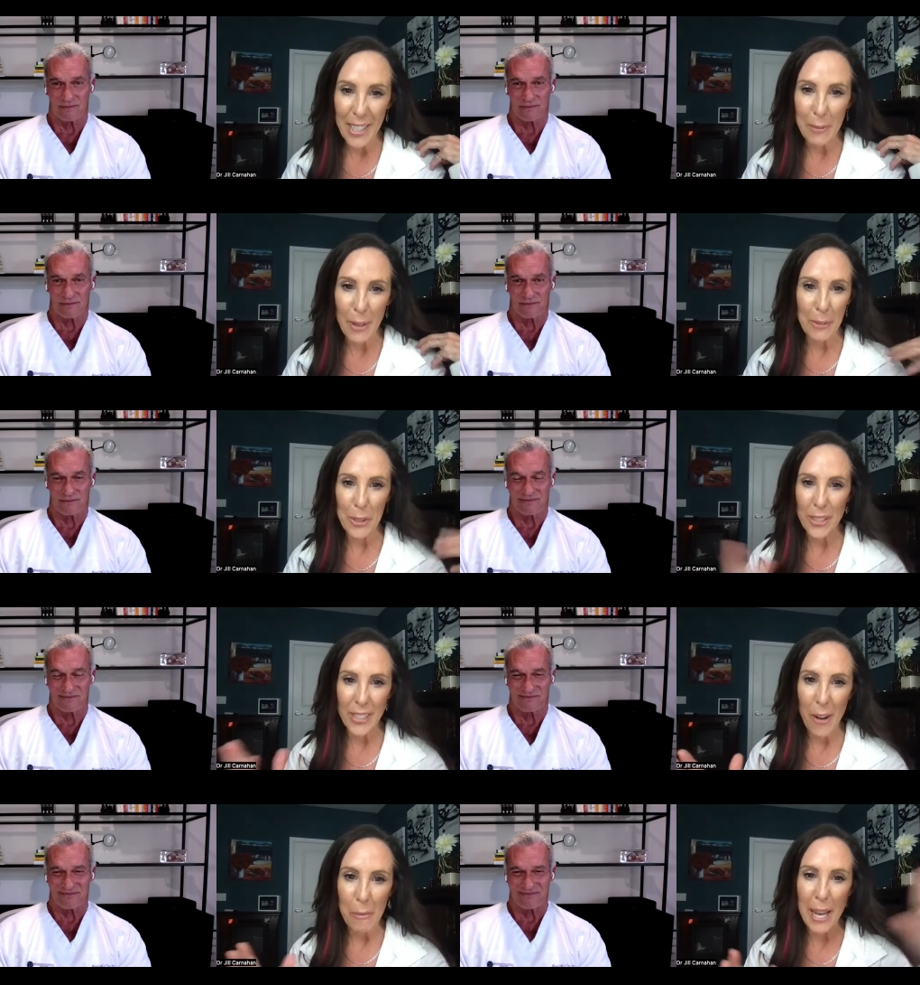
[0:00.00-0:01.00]
Speaker 1: available, I'm sure, on
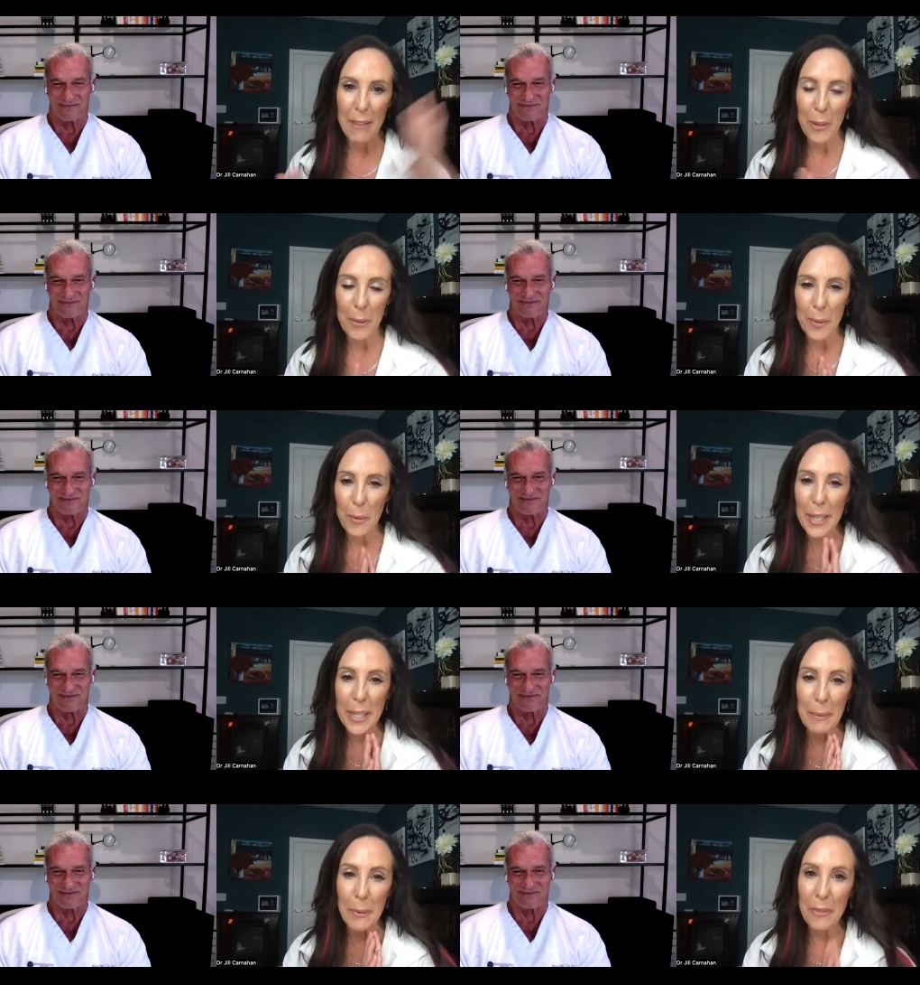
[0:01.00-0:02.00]
all platforms. But where
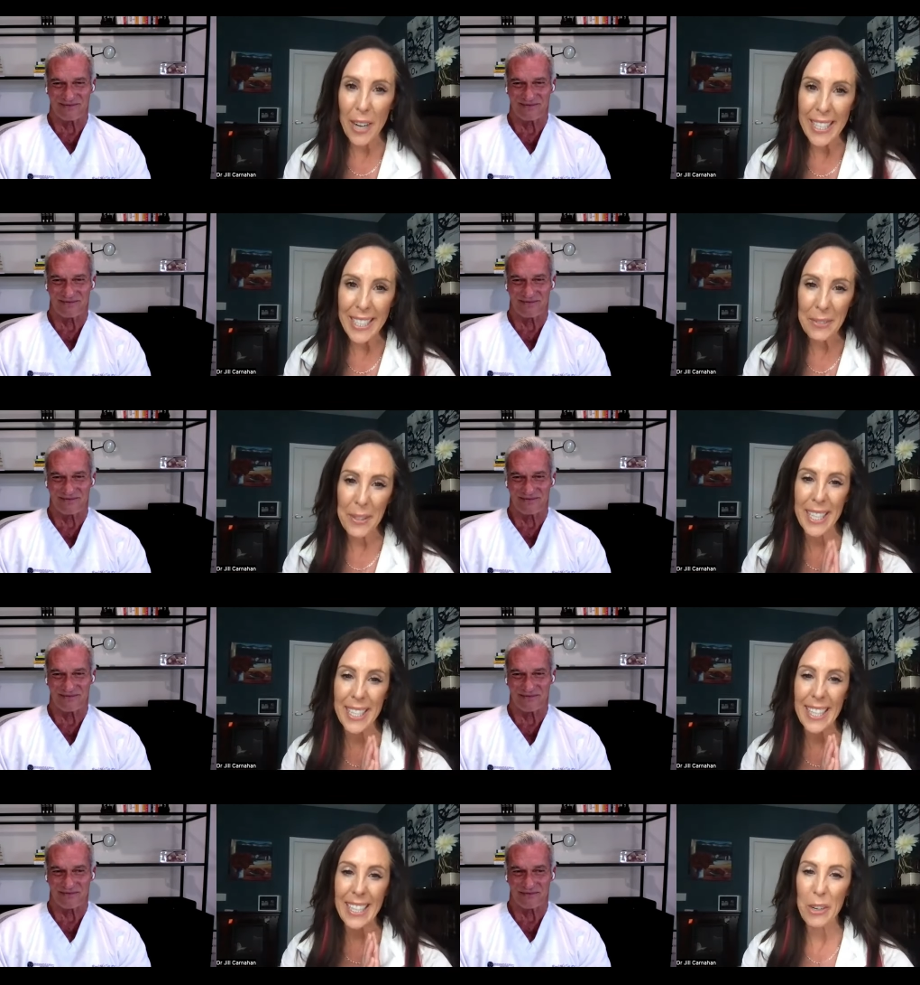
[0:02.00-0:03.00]
can people find you? Where can
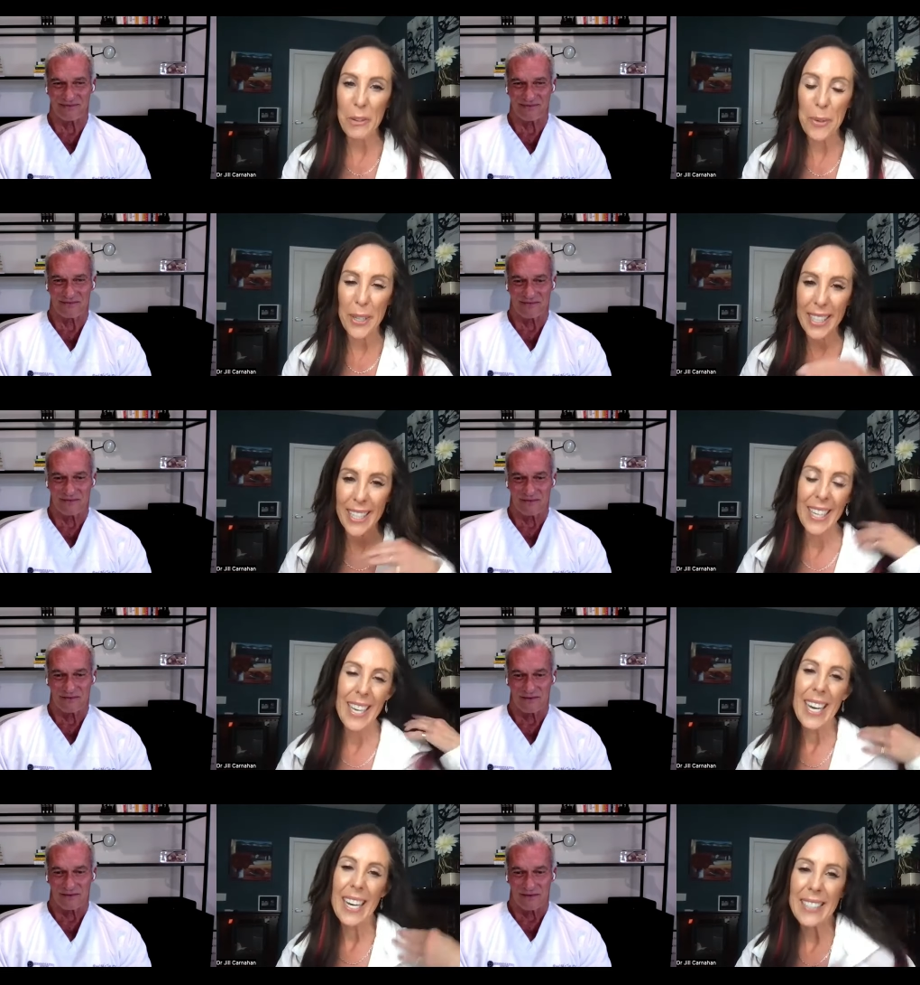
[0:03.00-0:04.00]
they get your book?
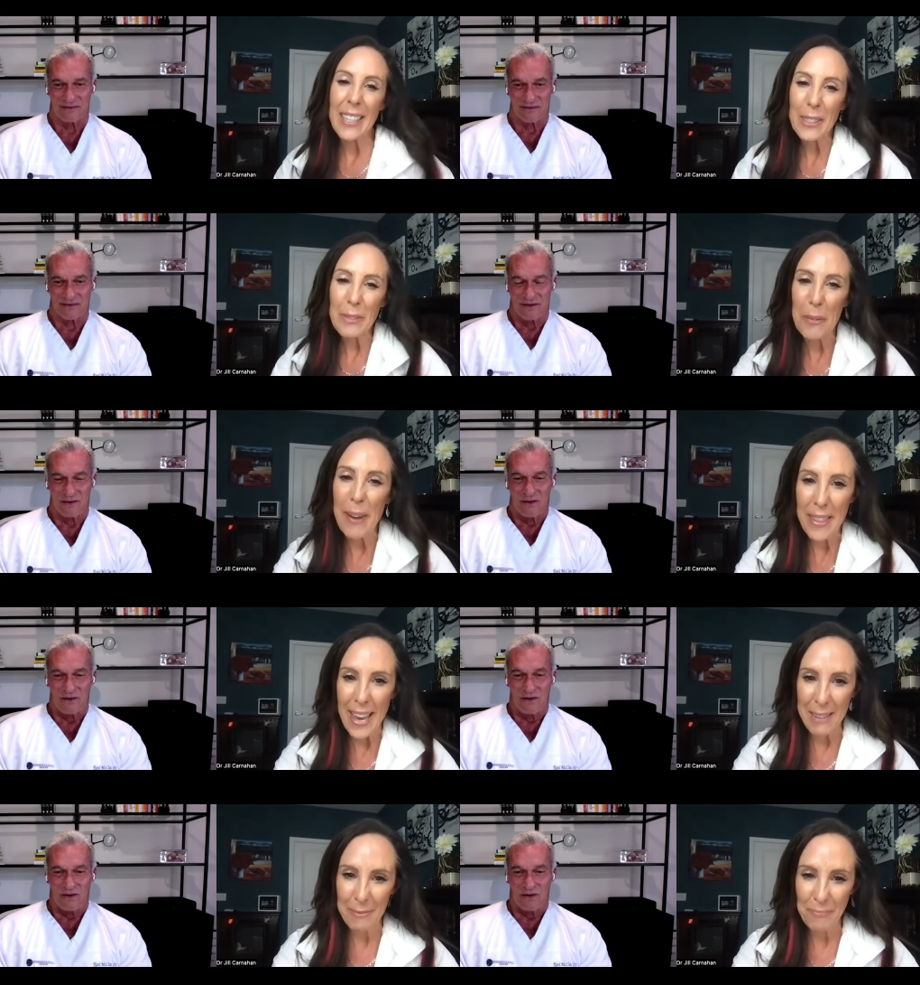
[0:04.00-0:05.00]
Uh, tell us more about
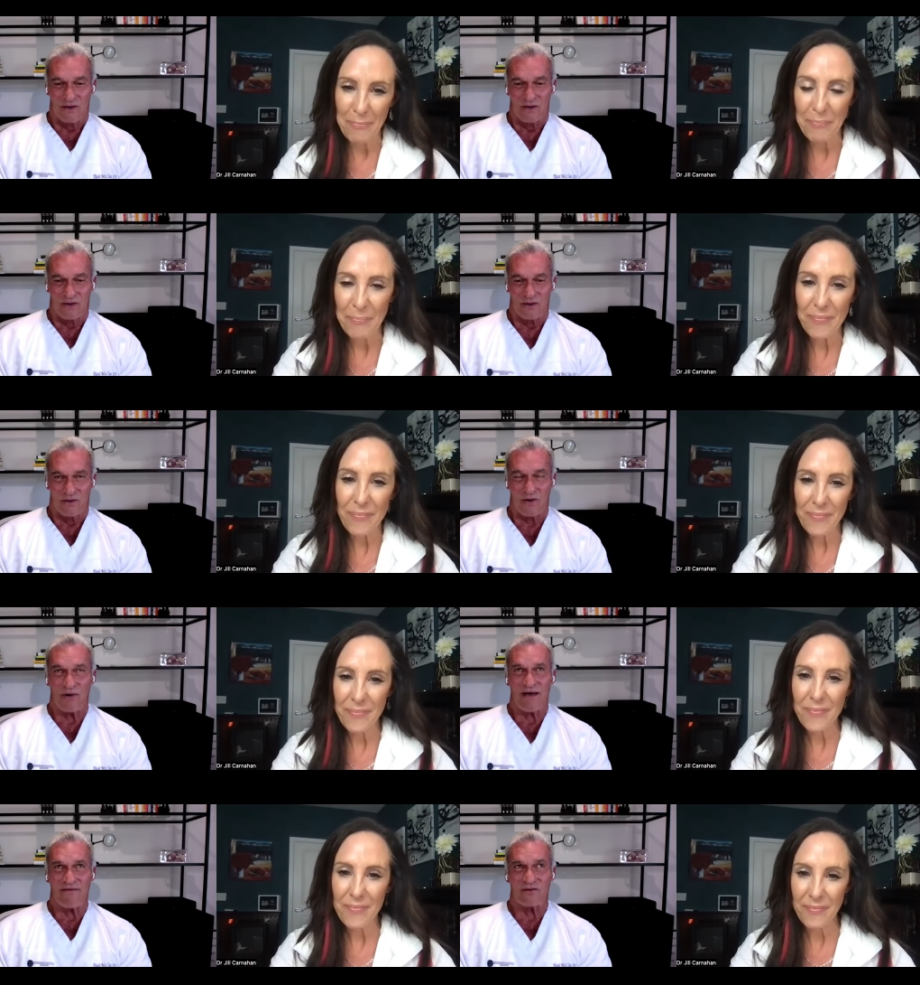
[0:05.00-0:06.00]
that.
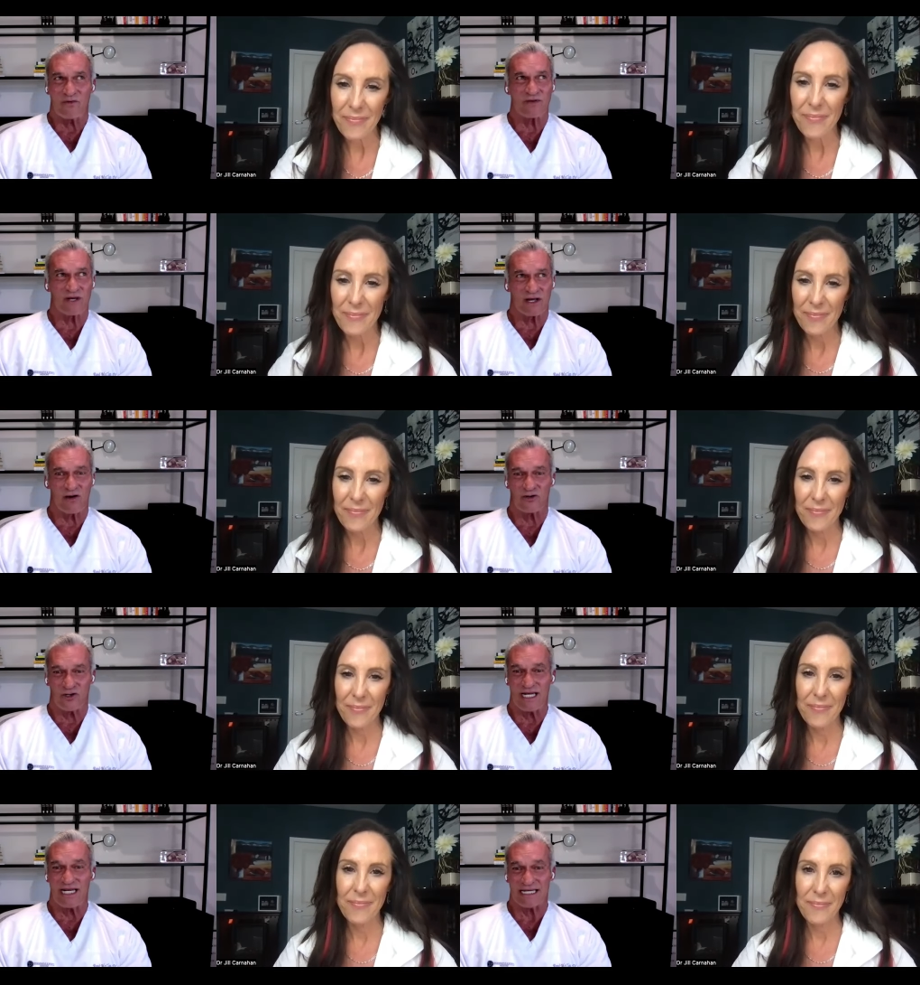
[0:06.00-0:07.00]
Speaker 2: Well, we have this website
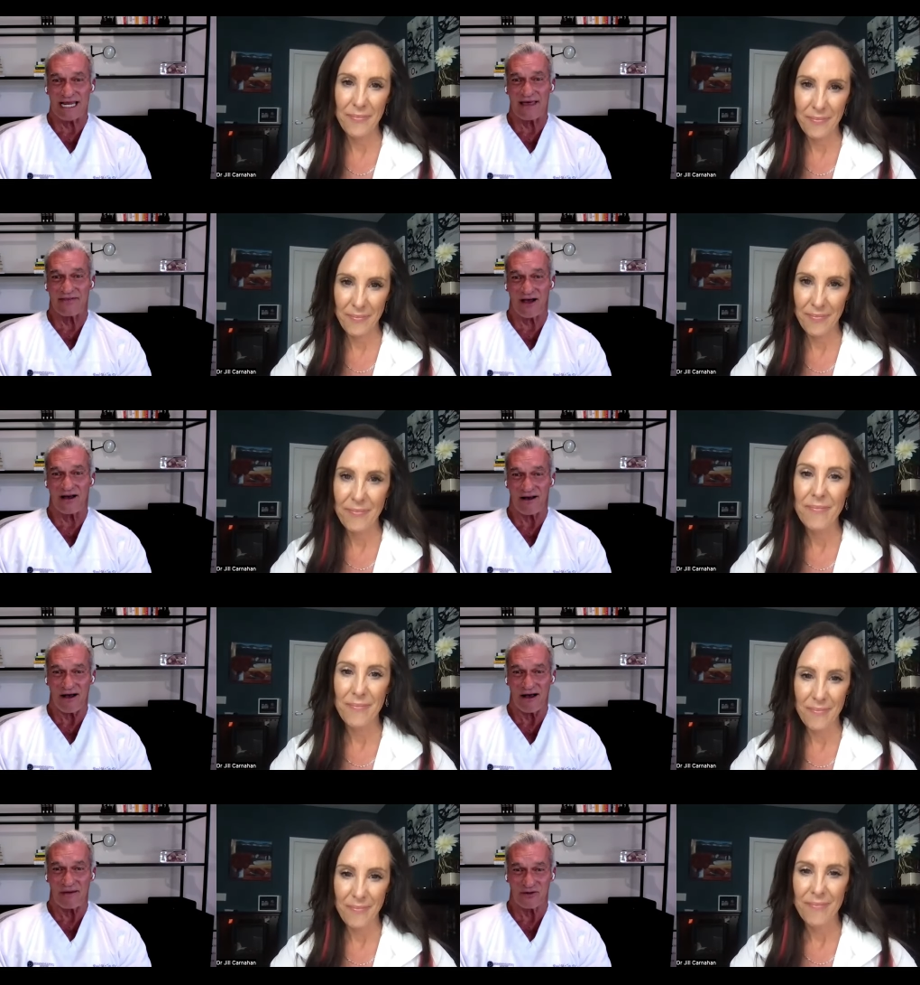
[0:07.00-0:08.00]
called
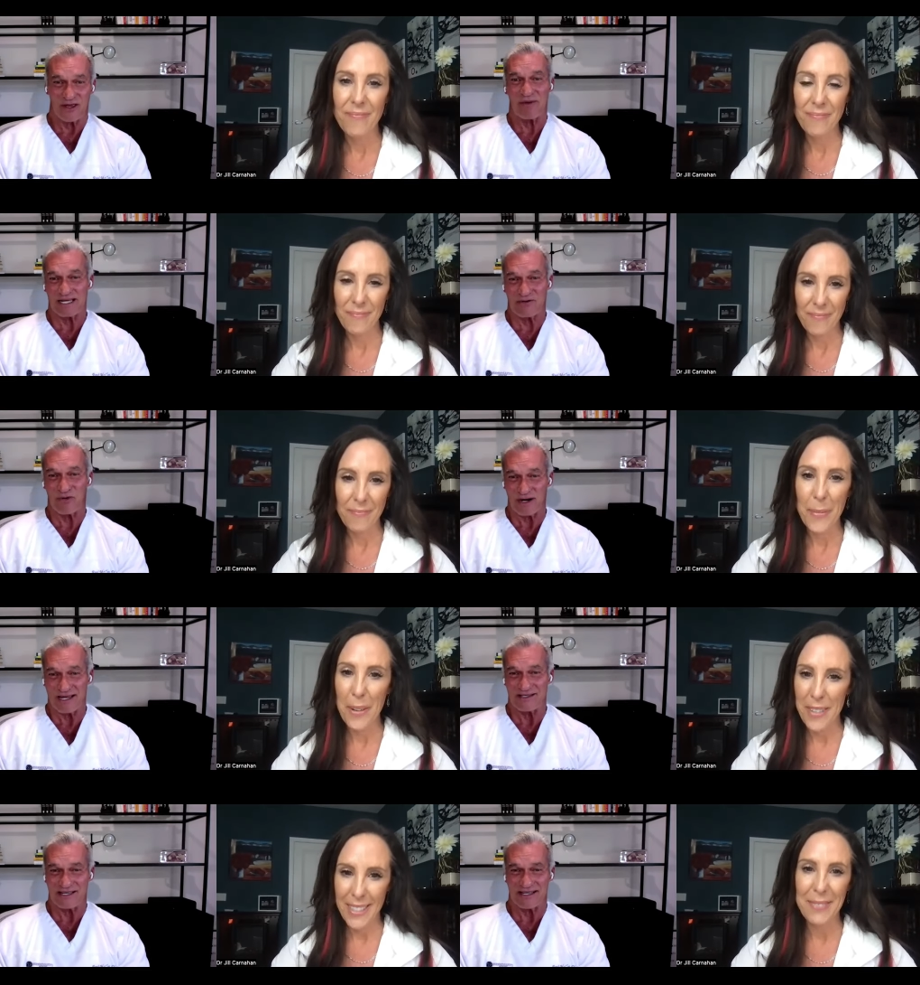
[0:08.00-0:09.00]
cheatingdeath.com. So that makes it pretty